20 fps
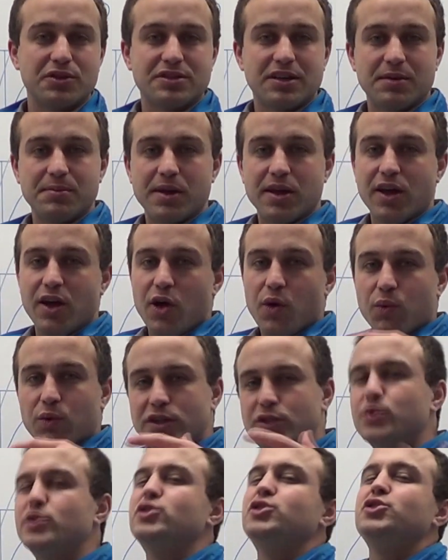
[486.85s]
Tell me
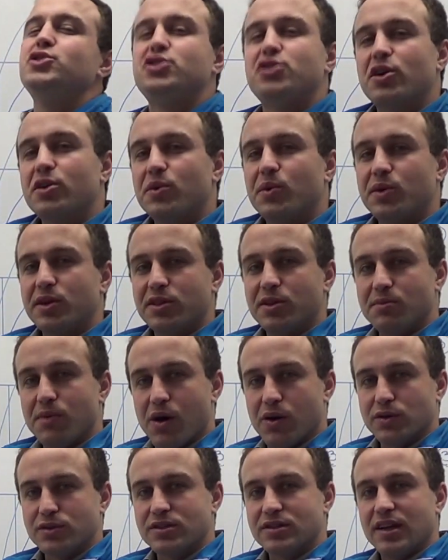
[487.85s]
which one do you struggle with the
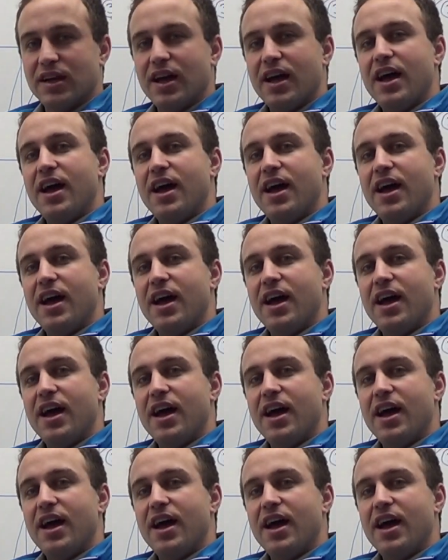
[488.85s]
most,